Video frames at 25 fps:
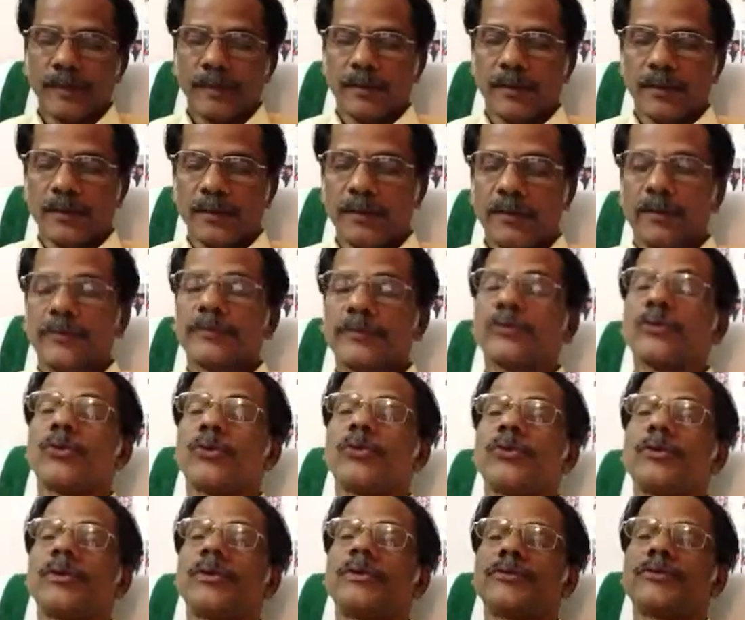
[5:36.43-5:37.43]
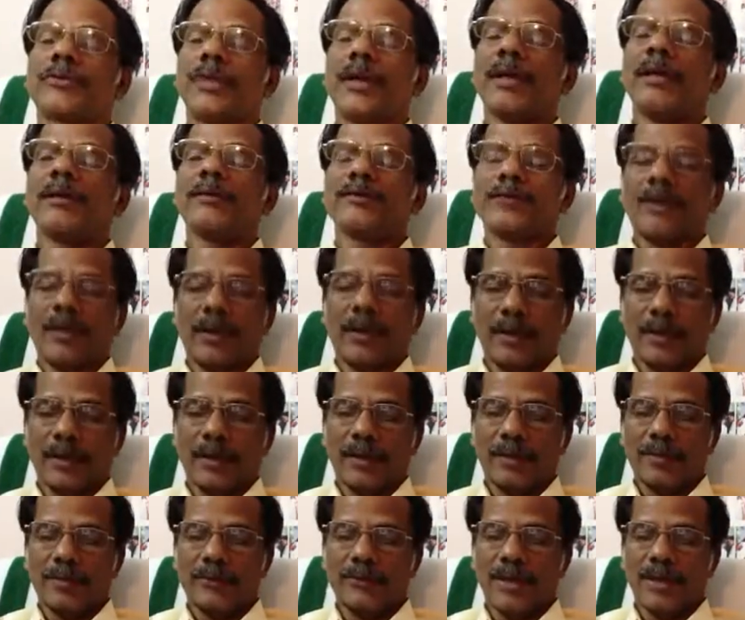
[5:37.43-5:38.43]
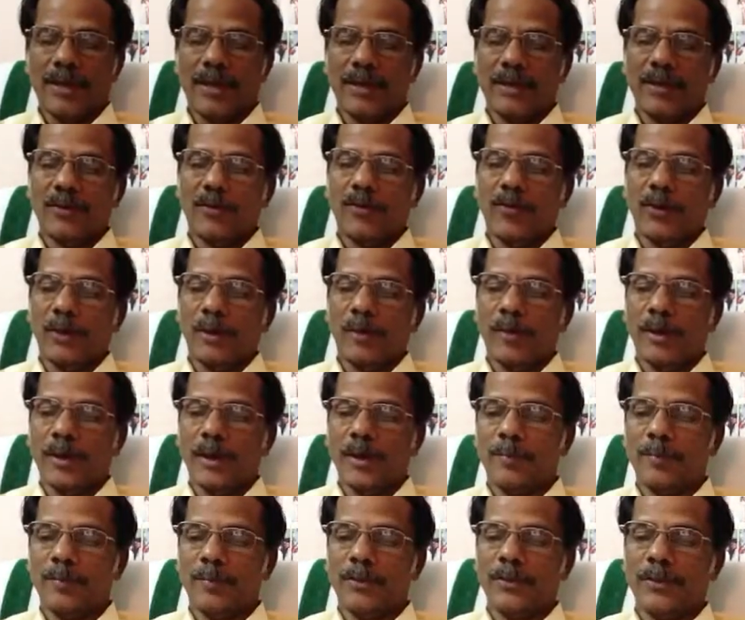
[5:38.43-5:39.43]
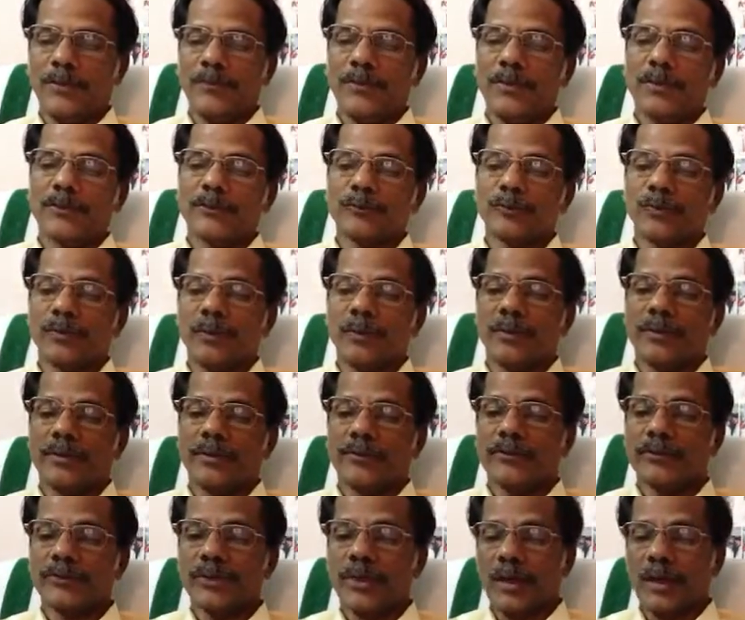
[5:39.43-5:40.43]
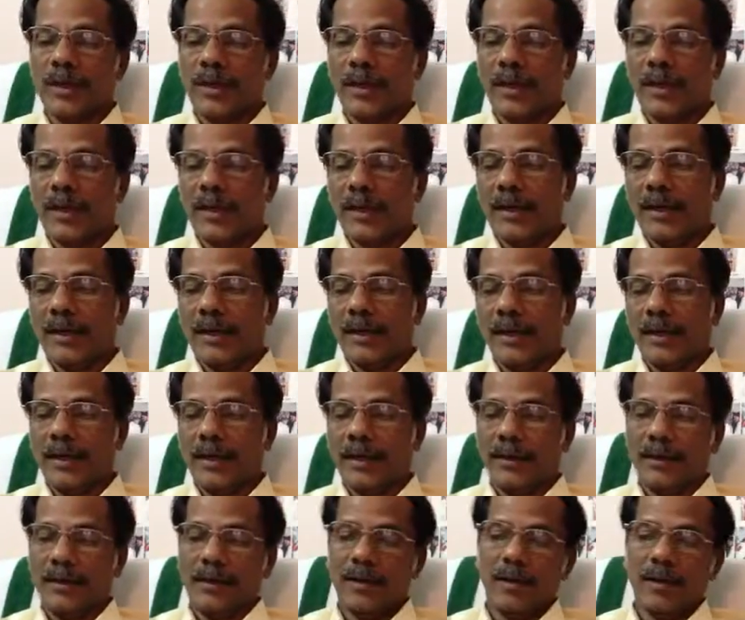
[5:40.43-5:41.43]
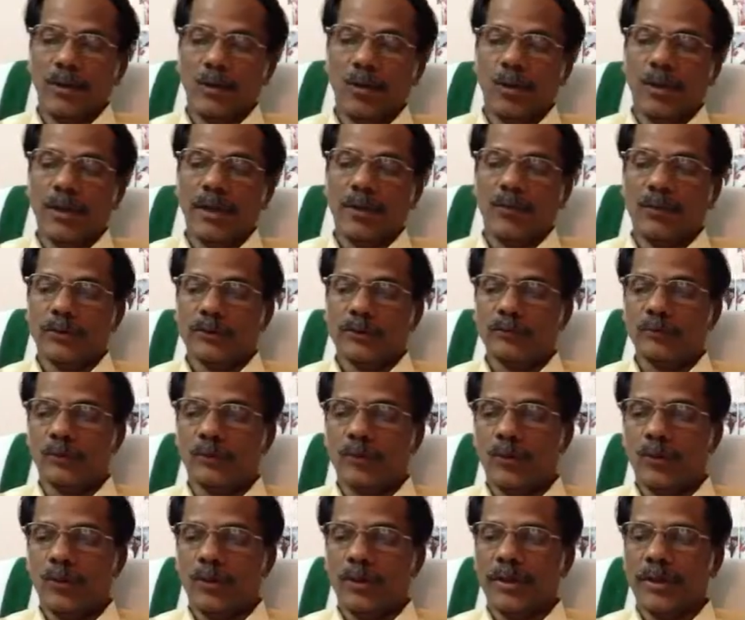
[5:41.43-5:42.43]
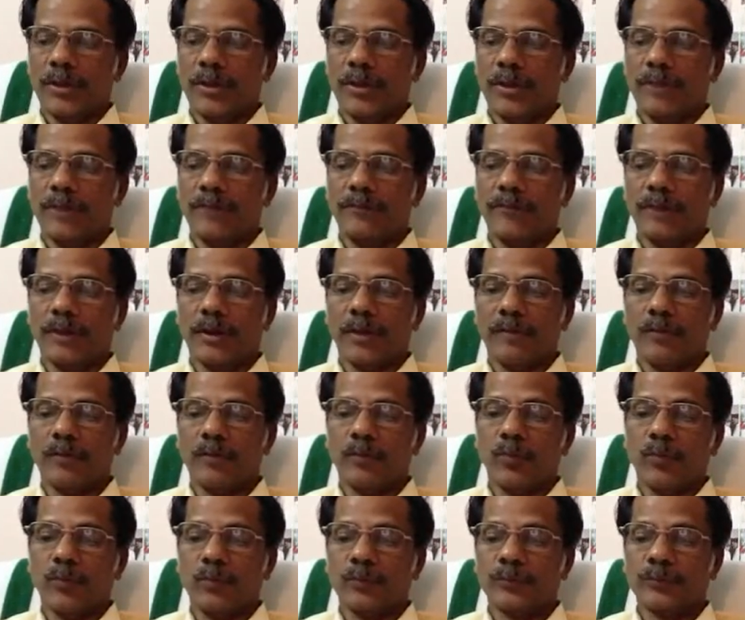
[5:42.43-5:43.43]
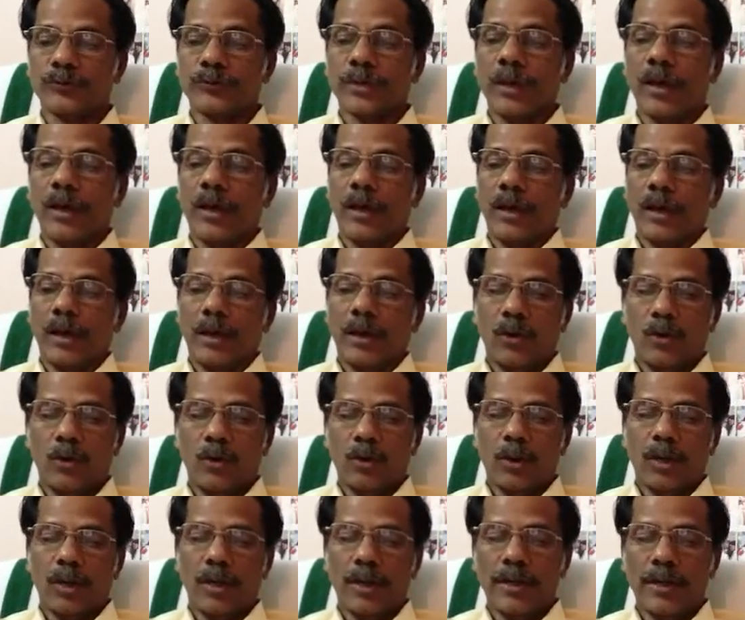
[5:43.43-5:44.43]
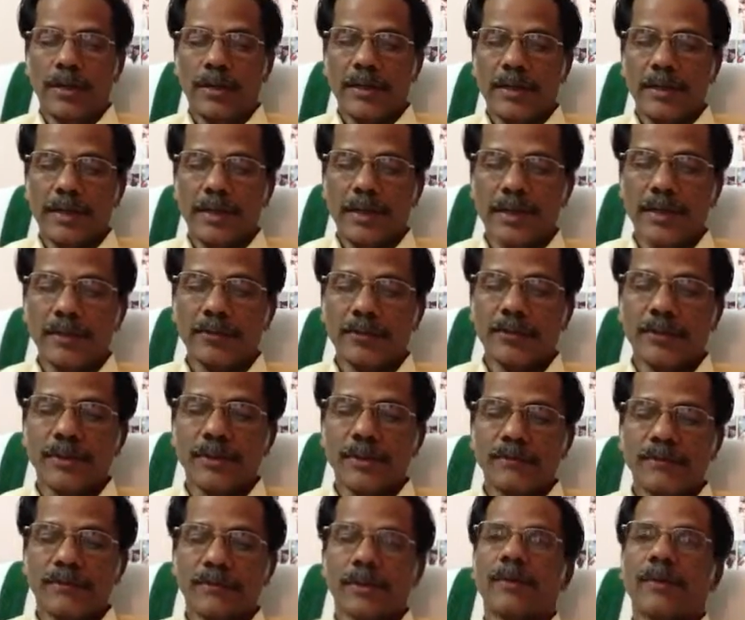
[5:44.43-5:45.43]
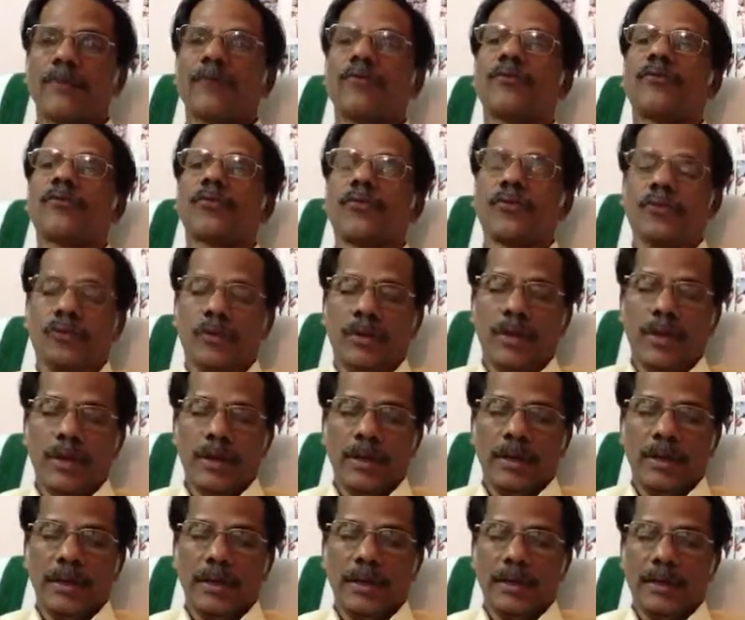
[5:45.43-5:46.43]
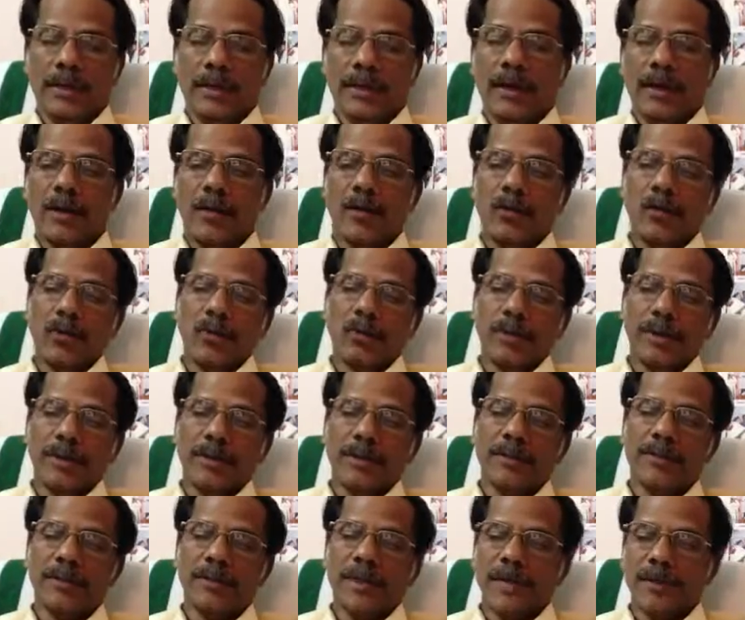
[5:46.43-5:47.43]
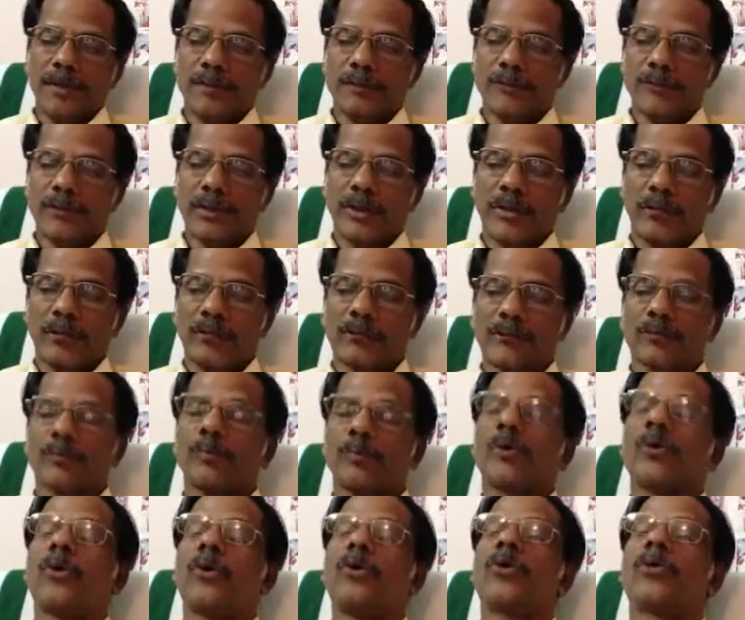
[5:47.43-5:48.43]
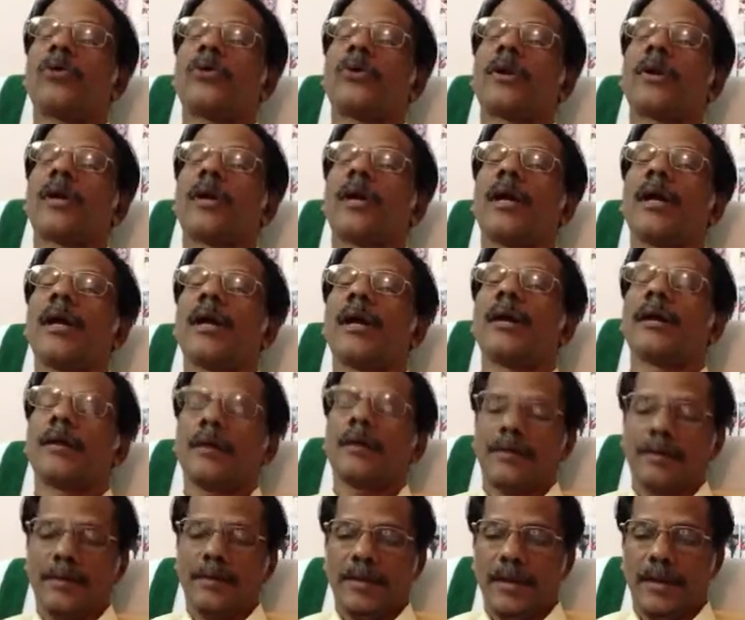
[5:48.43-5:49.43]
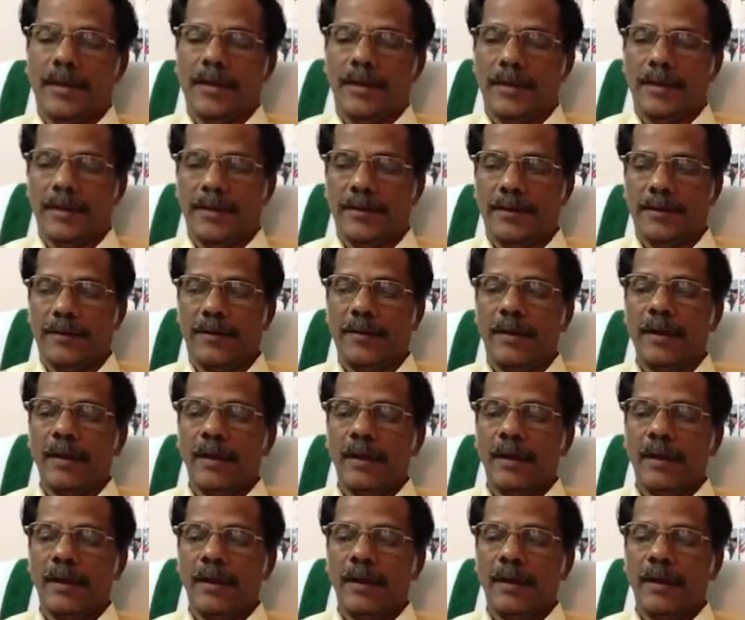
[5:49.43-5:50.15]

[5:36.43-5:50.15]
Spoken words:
So it says, I understand all my previous births and how I was born in different wombs, how I ate different food, and how many times I was born and died.